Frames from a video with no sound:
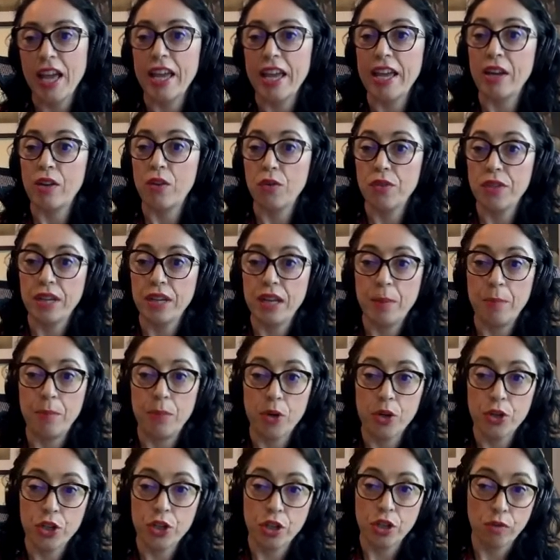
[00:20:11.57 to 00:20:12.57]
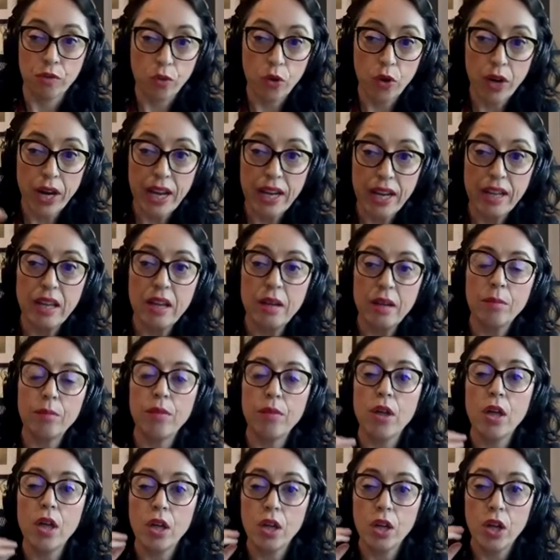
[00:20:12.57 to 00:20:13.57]
including a portion of
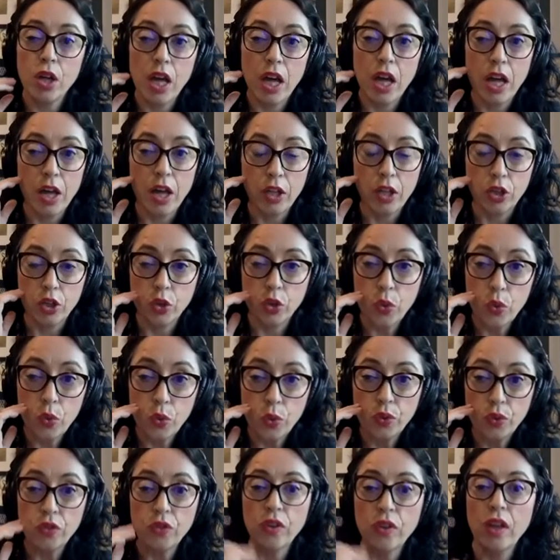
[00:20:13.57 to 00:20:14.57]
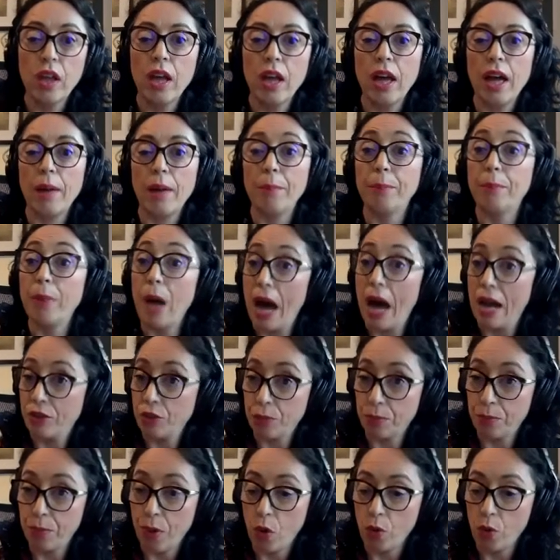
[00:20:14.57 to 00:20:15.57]
cranium, uh, tooth,
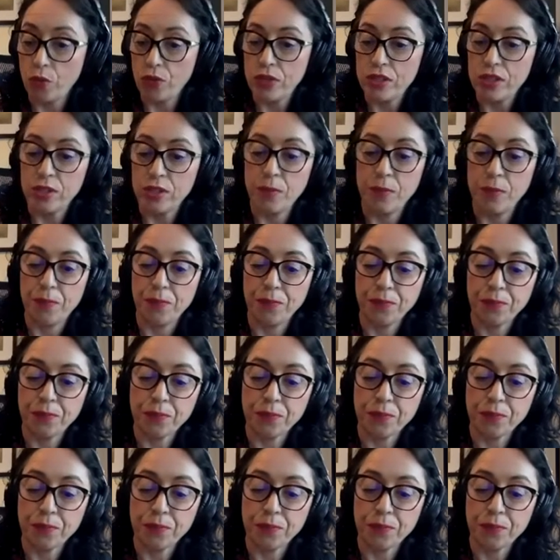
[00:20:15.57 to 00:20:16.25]
other bones.